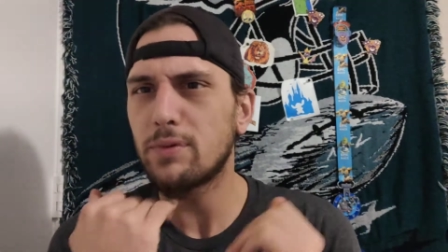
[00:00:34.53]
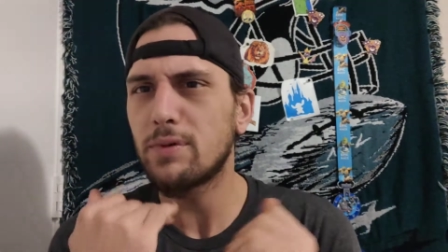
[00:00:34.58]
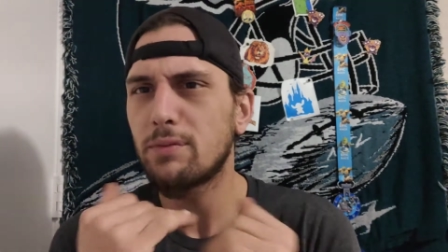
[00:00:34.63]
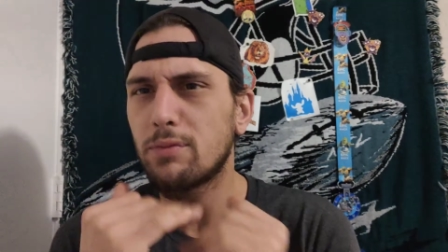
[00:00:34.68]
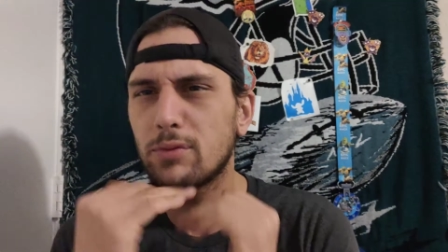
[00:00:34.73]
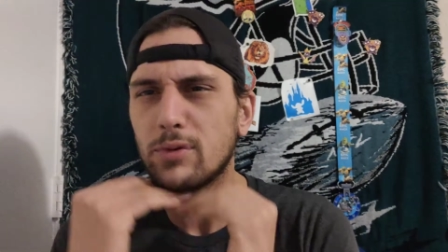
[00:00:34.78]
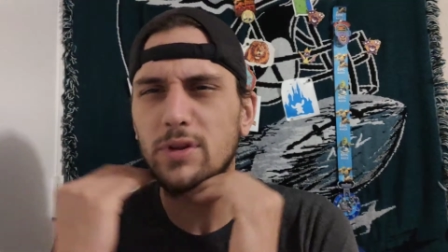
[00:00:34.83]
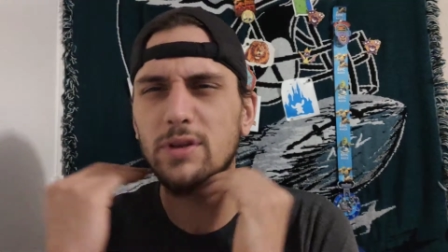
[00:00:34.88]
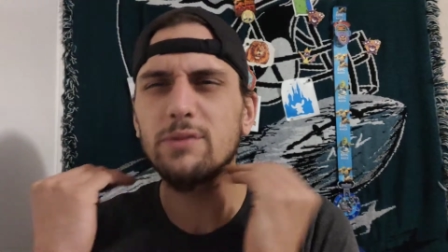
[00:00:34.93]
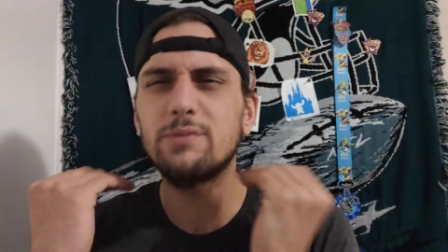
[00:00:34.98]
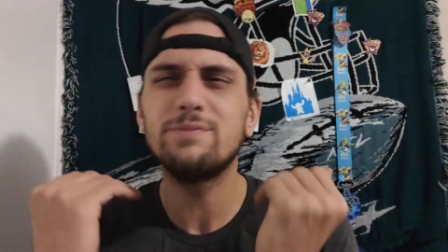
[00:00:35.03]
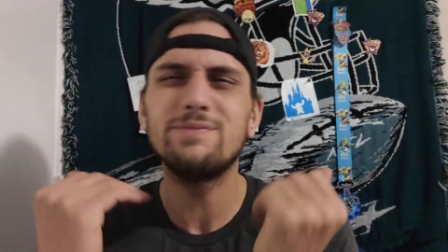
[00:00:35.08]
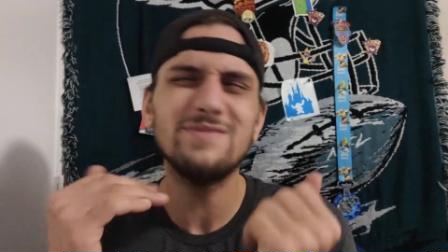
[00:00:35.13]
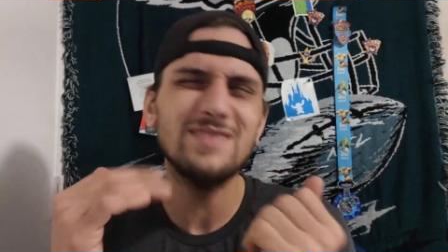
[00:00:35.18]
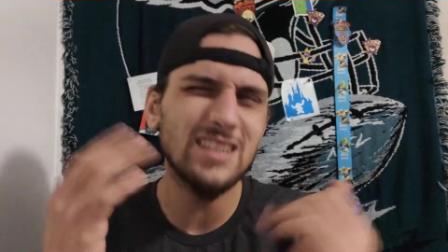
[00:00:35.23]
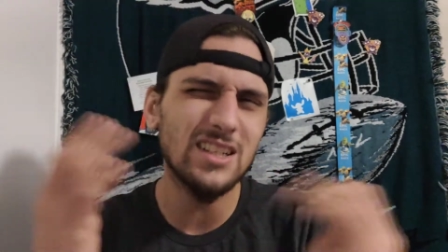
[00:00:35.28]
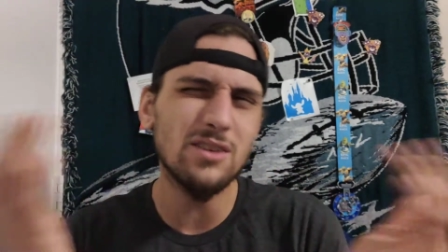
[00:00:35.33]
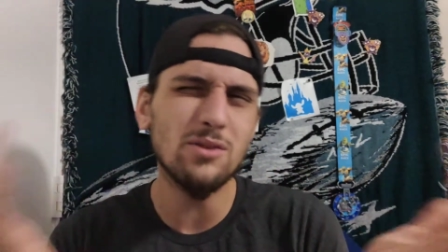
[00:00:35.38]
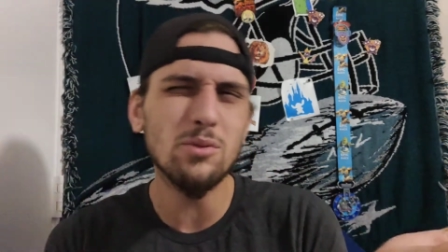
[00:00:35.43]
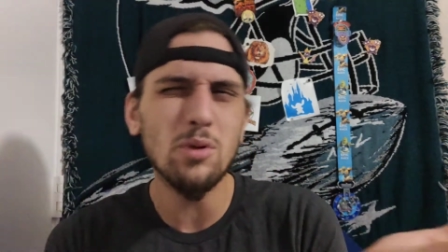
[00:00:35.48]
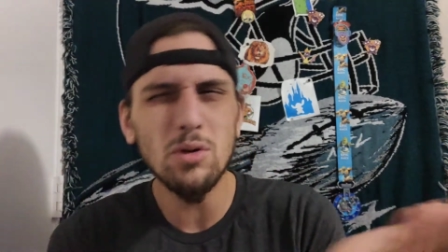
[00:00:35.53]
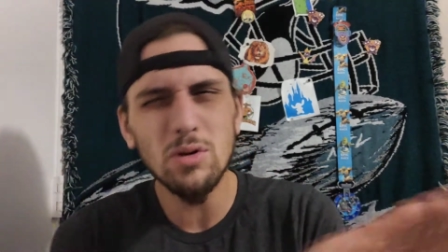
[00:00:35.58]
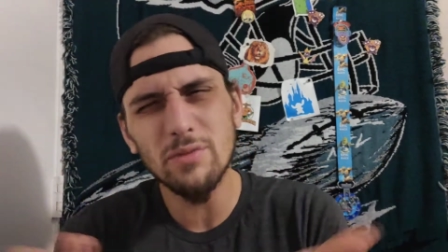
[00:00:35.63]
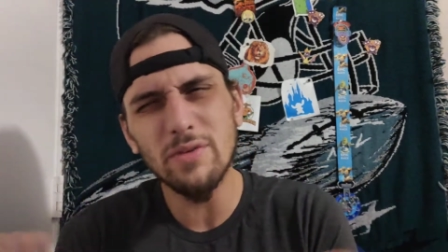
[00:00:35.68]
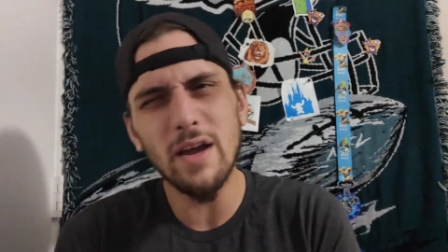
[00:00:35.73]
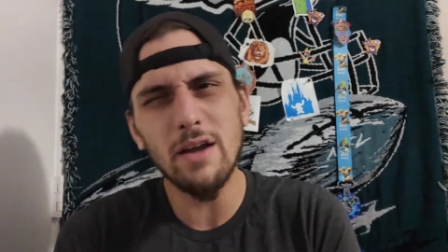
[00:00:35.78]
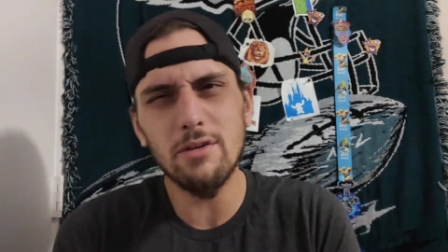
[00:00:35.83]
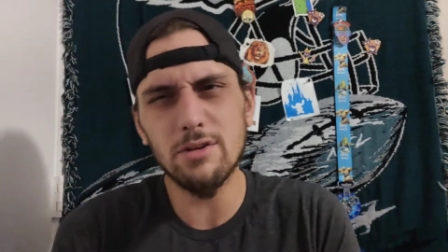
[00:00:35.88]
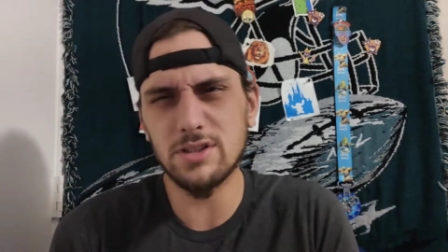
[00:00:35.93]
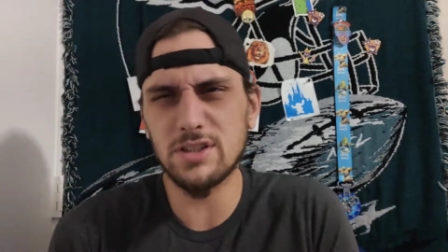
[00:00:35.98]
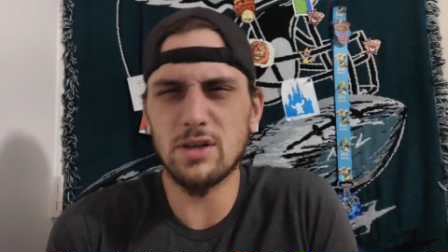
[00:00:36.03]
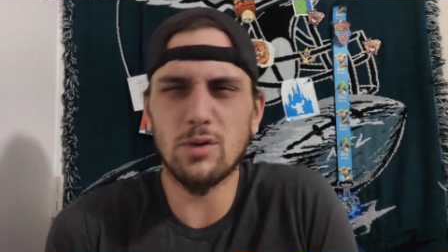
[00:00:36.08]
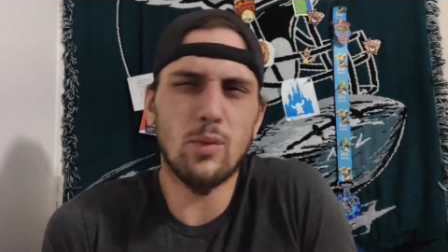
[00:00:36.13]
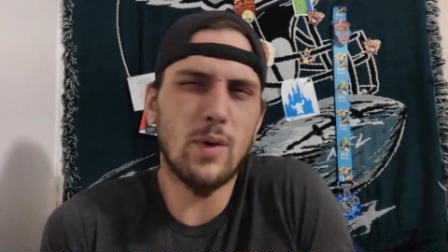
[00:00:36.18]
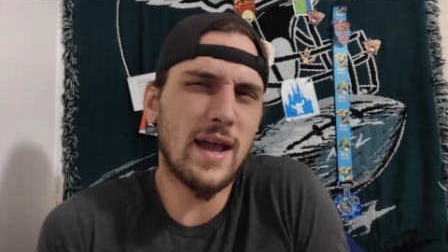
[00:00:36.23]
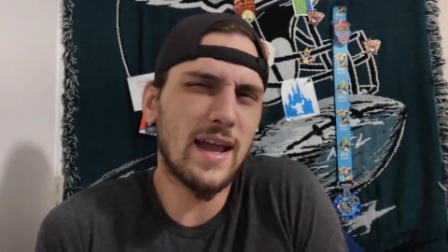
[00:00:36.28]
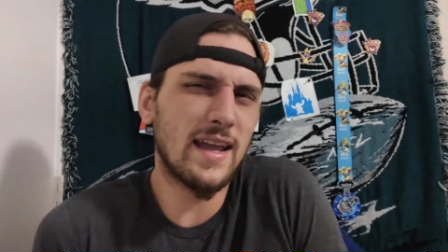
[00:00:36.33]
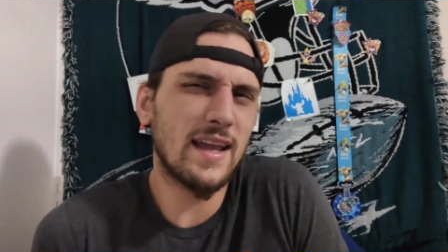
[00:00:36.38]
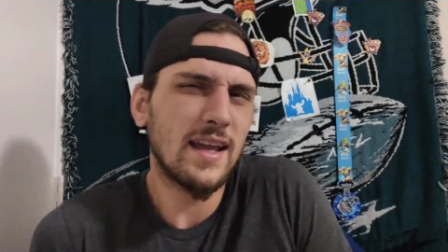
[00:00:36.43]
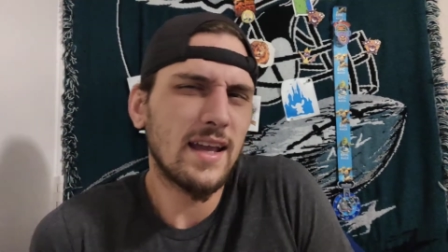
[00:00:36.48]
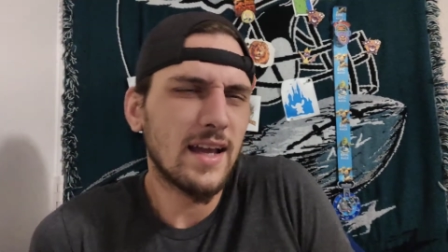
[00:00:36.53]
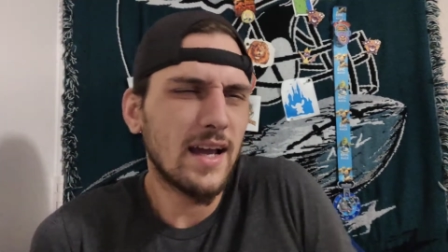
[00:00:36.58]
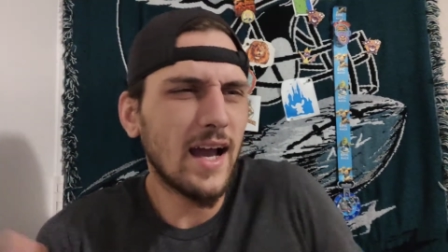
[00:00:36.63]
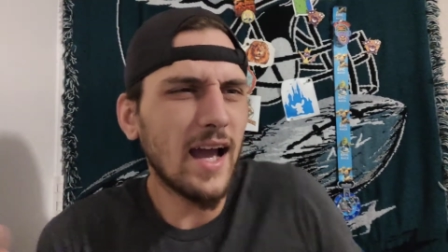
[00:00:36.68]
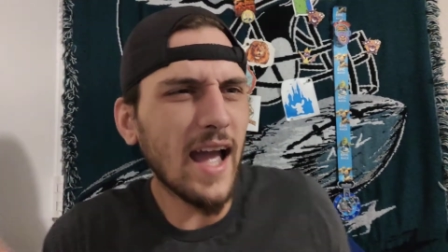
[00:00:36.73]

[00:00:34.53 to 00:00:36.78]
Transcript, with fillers: with the coronavirus in a way.